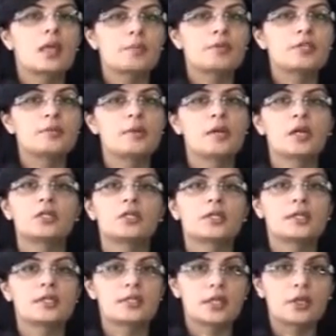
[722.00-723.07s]

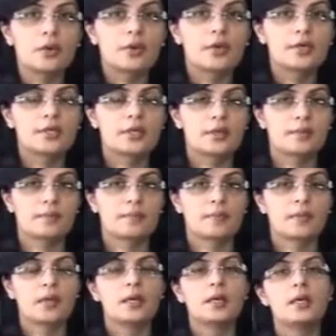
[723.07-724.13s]
epidemiological security.
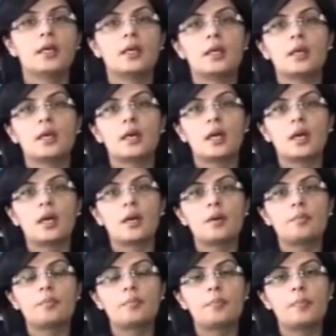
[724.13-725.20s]

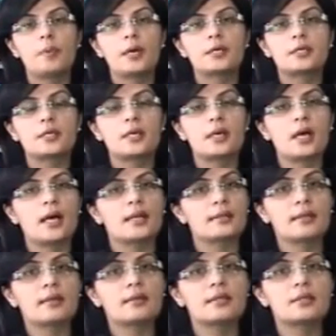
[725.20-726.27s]
Uh, but I
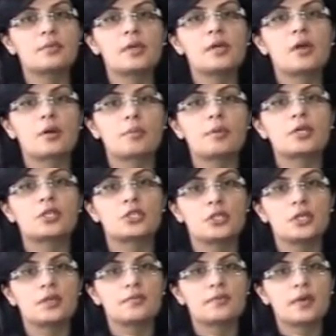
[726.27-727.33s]
think this will not be
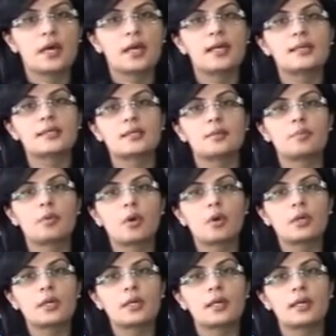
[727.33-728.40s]
achieved unless the
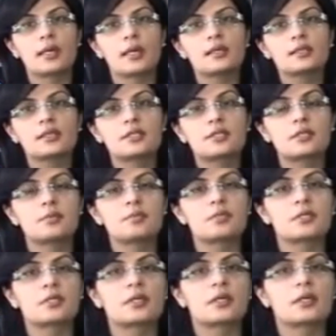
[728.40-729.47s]
broader health
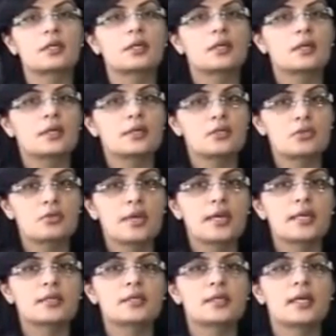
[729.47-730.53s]
systems
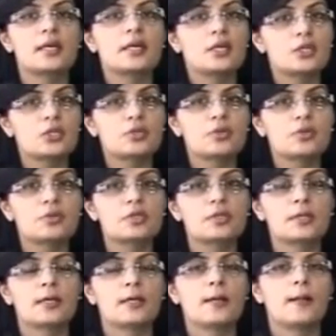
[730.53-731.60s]
constraints and
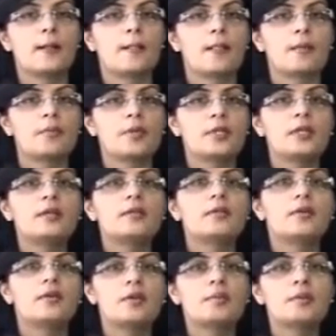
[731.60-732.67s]
issues
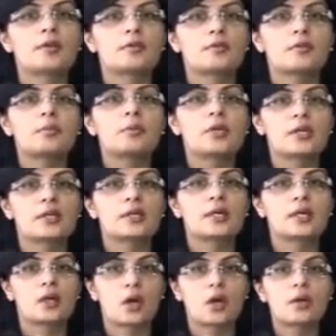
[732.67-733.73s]
within the remit of the
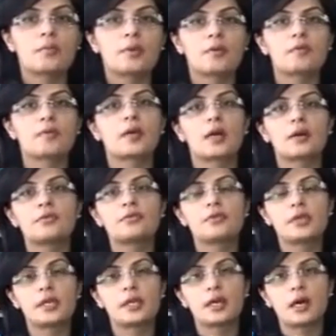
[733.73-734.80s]
political economy of a
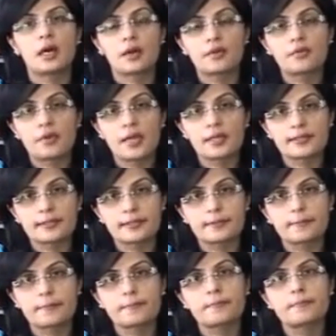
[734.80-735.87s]
country are addressed.